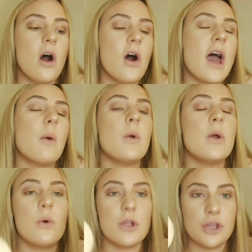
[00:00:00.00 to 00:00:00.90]
I
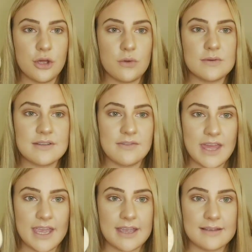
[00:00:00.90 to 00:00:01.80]
will use
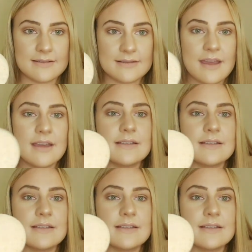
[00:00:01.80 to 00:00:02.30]
these.